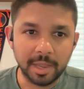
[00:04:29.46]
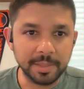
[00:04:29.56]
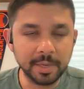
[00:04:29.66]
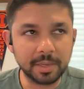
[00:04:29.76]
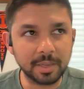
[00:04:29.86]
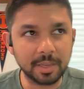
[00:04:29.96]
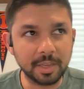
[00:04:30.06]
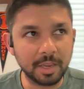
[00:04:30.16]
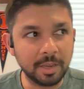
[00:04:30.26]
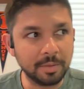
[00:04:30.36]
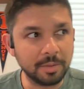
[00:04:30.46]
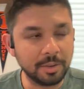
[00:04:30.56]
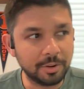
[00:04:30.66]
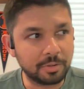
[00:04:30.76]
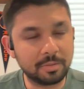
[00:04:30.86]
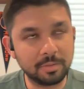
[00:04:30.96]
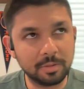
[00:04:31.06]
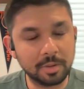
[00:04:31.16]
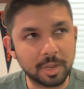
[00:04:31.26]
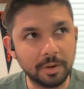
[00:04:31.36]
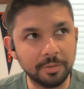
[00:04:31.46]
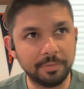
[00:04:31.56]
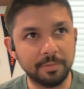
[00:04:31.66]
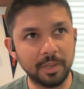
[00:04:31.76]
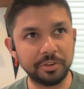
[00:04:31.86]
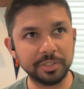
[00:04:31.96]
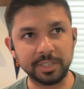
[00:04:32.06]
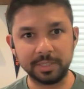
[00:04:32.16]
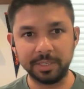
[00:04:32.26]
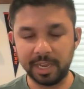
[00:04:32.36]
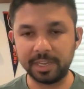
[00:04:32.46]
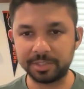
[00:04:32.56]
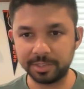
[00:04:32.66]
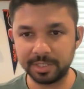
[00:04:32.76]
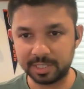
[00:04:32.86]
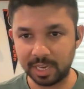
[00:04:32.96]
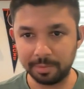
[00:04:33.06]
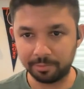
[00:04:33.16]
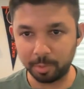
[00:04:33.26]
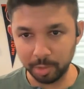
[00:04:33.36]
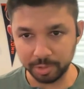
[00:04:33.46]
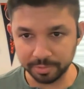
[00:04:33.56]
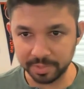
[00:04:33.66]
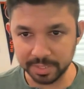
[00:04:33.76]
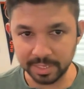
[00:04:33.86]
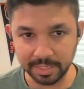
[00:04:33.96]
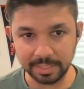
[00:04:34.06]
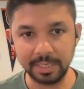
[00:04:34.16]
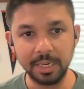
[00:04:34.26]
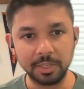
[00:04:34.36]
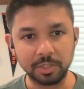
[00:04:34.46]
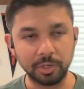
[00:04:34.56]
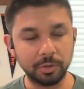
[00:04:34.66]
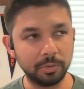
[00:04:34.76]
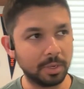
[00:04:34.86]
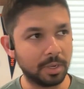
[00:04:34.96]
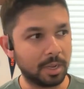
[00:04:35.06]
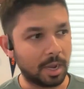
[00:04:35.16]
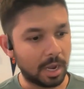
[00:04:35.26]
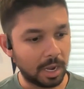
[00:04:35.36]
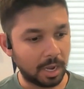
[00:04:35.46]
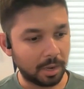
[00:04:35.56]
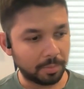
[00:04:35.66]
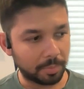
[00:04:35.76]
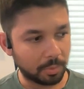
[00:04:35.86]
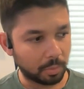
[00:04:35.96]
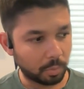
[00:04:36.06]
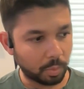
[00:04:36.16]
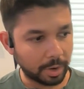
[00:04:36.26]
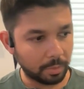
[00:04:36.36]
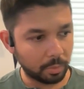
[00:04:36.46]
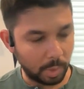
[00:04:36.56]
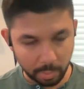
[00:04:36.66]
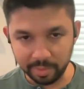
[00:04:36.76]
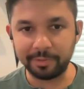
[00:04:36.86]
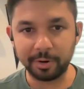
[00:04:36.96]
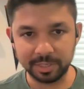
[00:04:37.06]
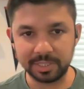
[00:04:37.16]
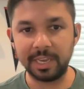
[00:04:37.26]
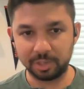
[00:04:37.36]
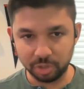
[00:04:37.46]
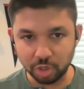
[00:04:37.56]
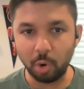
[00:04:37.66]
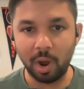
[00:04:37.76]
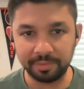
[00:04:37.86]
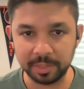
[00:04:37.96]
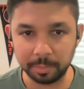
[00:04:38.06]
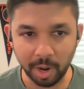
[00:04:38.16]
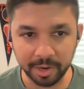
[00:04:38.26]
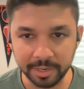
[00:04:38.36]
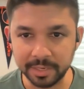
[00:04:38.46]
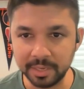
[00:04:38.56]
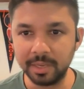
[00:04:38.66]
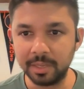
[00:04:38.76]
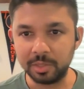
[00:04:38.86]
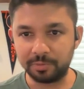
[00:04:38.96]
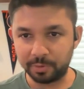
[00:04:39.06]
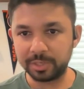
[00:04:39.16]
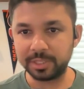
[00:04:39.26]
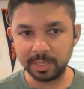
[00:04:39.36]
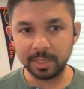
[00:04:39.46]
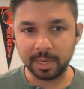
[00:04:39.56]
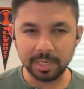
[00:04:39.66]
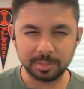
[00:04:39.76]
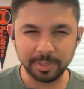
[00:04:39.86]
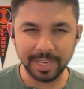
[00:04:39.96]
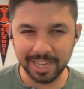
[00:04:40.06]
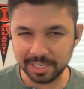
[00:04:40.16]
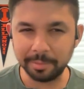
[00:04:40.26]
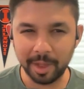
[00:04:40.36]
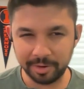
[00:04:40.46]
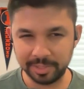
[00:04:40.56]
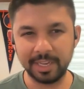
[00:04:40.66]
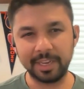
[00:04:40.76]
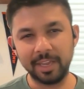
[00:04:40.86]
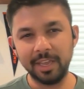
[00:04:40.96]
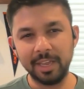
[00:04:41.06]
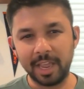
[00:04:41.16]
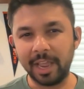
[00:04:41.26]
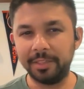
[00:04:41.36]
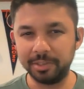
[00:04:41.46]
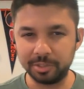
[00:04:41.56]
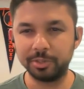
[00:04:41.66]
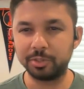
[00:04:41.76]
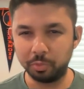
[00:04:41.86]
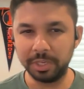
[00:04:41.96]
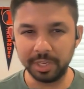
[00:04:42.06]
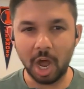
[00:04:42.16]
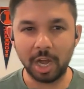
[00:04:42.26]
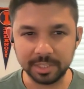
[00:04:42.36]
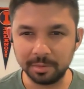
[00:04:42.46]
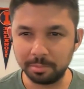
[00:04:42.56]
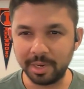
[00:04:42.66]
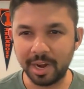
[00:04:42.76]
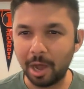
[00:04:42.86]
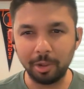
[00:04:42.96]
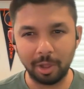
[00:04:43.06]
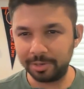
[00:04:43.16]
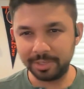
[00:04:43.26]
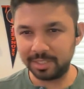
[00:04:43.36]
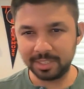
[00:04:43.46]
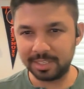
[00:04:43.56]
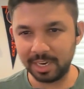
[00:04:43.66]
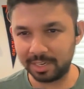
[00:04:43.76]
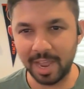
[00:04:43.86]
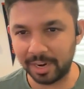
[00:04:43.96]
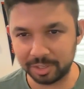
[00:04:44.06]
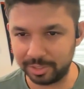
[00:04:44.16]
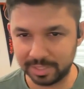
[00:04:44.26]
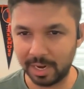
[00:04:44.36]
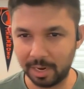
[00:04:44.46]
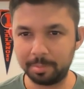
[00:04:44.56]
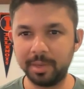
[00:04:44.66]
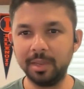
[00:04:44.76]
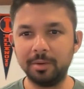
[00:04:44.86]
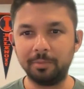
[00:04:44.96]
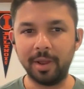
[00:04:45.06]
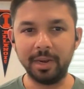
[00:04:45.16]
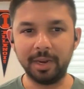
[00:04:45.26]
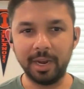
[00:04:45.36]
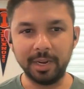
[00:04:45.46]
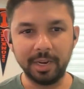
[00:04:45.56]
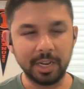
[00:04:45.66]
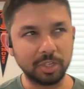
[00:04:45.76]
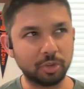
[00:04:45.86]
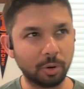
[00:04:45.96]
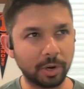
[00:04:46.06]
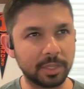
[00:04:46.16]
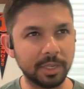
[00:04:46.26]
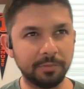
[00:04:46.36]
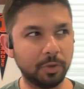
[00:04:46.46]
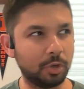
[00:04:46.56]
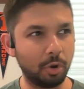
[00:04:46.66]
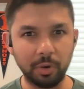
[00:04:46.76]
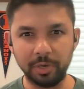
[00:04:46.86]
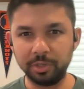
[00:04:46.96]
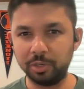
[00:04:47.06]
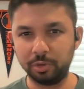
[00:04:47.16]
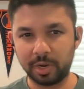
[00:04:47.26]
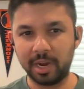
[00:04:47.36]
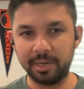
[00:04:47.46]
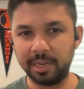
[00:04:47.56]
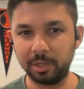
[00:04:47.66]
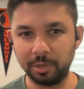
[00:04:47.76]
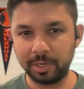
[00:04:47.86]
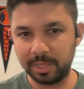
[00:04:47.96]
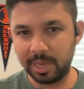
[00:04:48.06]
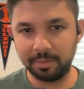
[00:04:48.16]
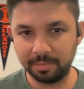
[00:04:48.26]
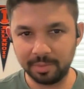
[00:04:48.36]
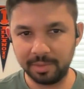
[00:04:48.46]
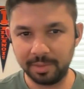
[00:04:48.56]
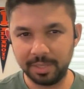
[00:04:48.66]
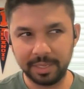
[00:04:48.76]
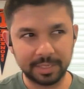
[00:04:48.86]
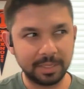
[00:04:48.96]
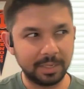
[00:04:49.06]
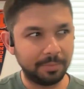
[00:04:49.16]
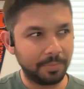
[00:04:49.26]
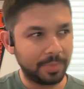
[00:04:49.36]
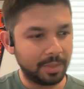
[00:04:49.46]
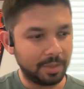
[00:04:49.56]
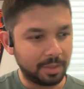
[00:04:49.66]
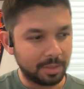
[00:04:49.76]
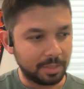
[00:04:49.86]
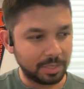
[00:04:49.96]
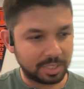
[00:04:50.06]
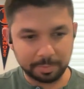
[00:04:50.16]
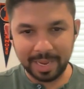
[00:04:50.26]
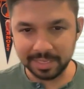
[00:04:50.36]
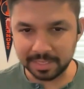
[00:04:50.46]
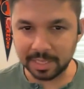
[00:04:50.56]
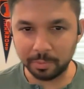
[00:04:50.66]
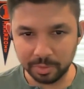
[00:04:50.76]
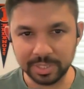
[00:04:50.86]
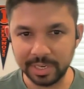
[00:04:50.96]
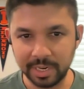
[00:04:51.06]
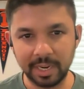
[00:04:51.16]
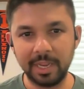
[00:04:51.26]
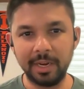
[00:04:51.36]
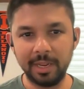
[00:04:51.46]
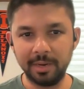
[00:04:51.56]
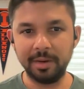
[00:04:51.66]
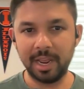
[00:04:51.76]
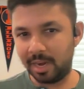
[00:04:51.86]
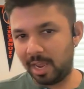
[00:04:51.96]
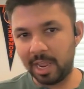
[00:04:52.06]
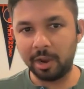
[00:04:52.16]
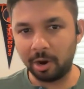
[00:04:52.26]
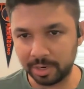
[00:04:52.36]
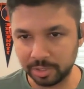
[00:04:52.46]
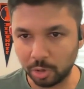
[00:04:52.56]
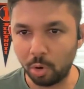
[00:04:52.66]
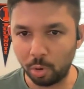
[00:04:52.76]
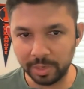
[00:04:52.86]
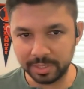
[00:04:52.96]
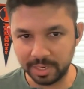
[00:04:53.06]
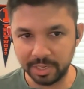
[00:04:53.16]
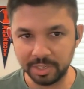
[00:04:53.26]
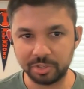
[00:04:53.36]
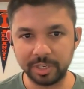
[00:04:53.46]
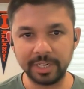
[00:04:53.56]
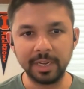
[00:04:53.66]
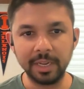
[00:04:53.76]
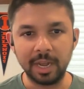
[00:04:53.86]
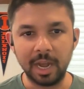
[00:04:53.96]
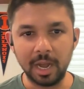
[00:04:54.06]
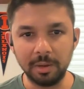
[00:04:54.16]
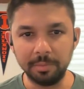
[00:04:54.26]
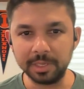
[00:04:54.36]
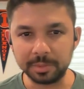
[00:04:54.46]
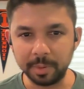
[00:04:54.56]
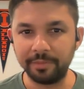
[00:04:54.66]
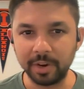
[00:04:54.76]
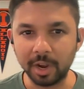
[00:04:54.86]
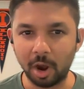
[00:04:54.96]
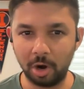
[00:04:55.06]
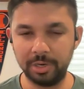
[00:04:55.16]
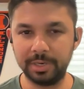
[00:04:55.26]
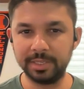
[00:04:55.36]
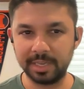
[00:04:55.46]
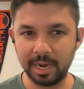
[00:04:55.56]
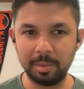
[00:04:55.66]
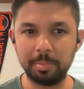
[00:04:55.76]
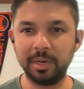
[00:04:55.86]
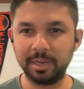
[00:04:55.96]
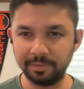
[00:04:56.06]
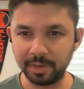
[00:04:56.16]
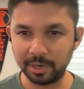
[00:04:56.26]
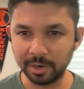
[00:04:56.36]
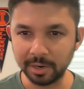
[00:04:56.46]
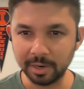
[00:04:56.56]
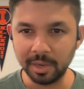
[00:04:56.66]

I think uh, you know, kind of interestingly, the answer is the same for both of these things. So uh, when when we first like show off the product, the first thing that customers ask about is like, hey, this looks really awesome, but how long does this take to actually set up? Right. And historically, if you go and you kind of take a look at the, the like the the space that we're sitting in and, and AR as a whole as an industry, um, it's been very hard to set up and configure.